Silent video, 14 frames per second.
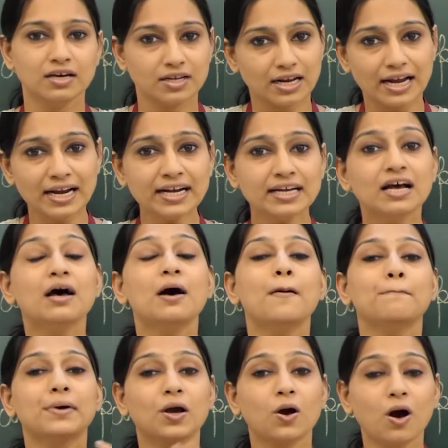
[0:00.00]
right?
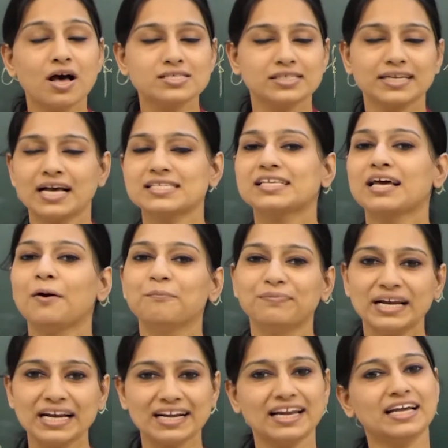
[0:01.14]
Because it has
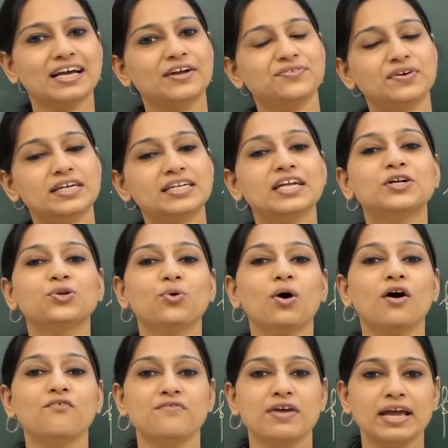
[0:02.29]
completely converted to
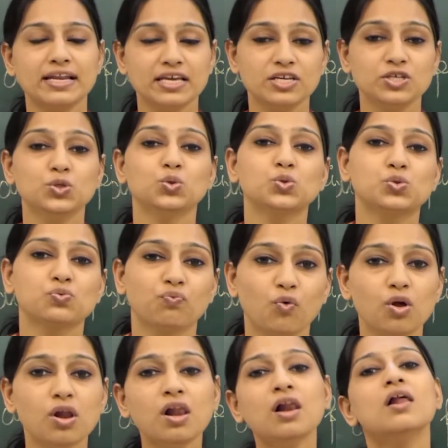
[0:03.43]
a very
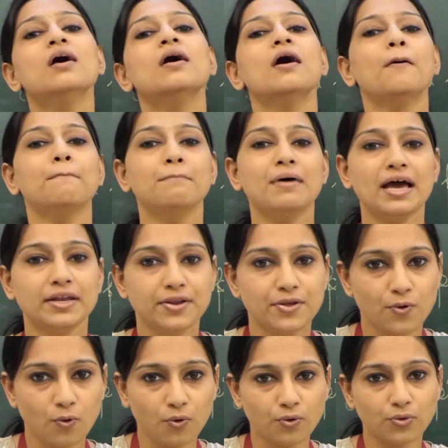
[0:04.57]
useful
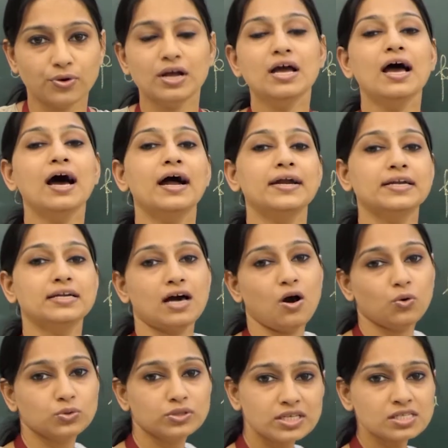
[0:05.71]
manure. And
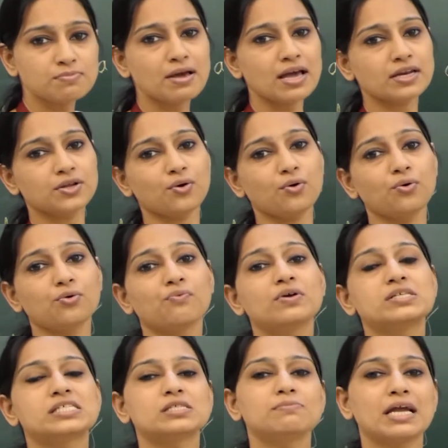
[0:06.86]
now this manure,
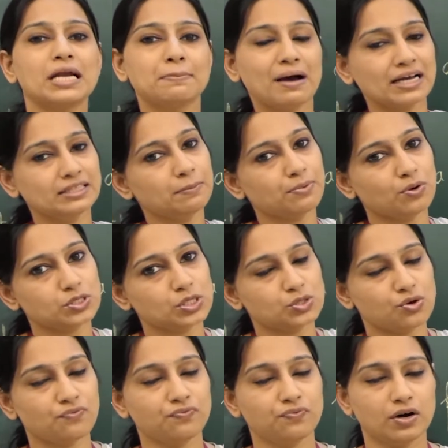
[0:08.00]
which is made by the process
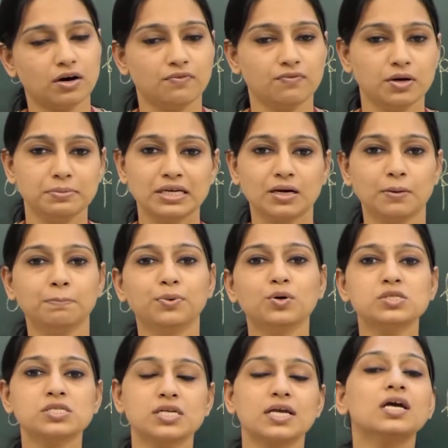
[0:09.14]
of
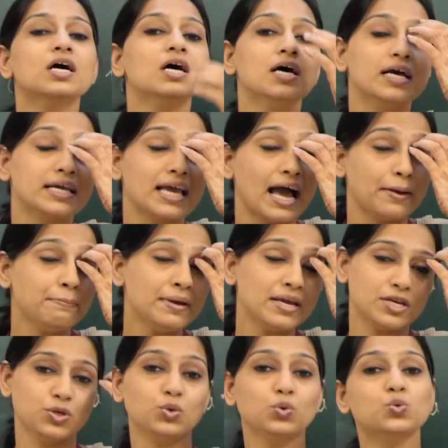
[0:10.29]
vermicomposting, can be
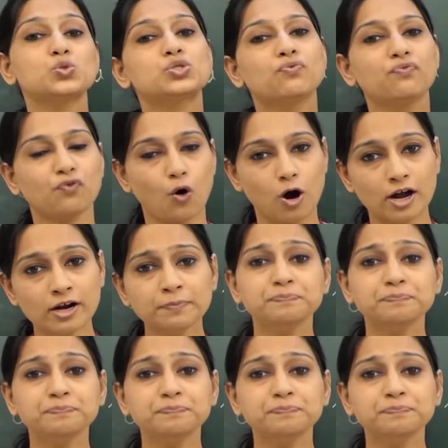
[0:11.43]
used for